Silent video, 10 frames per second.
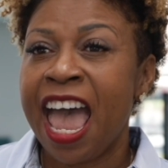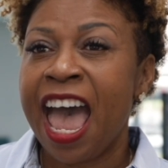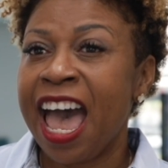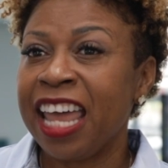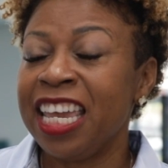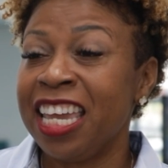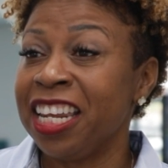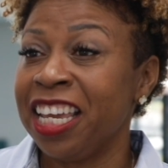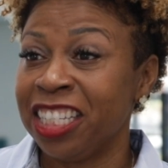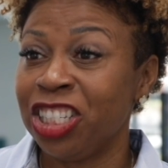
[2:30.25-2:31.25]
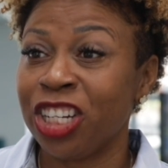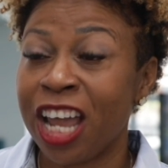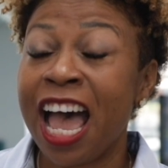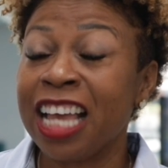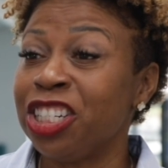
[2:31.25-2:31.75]
and it
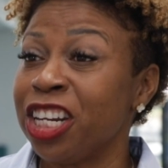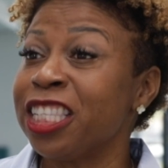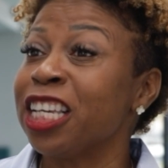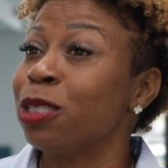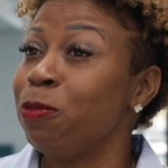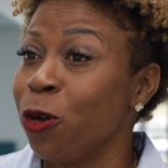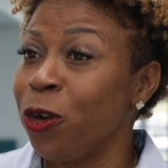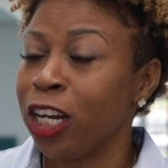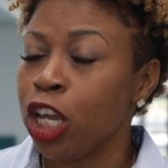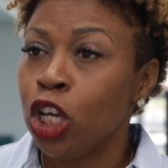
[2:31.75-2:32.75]
has just exploded